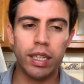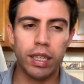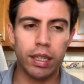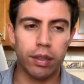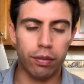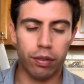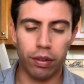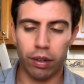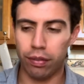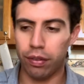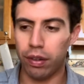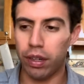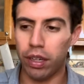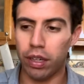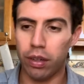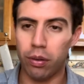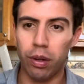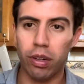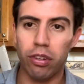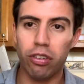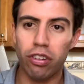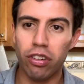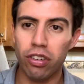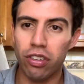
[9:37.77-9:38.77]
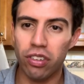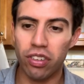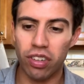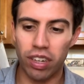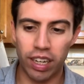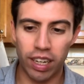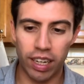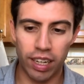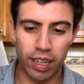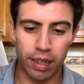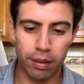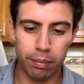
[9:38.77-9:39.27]
If you have any questions,
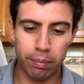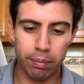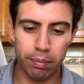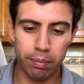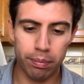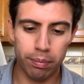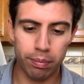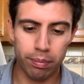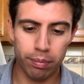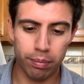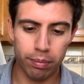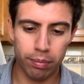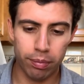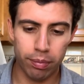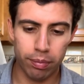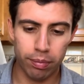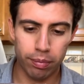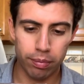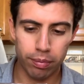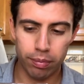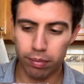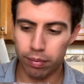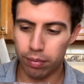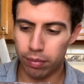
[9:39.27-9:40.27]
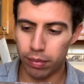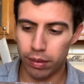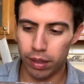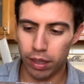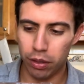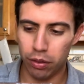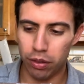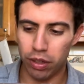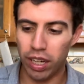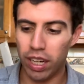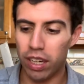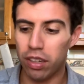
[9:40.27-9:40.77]

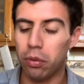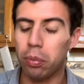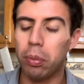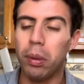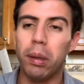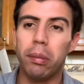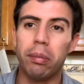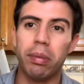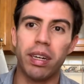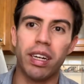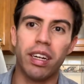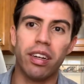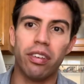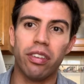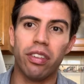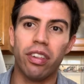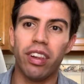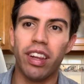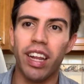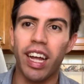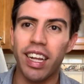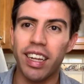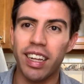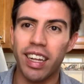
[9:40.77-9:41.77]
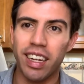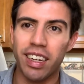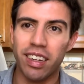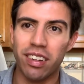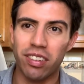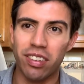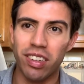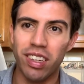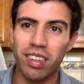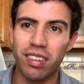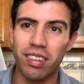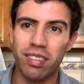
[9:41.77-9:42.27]
you can ask me. But other than that, that
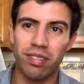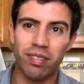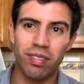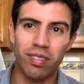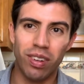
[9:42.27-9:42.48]
is it.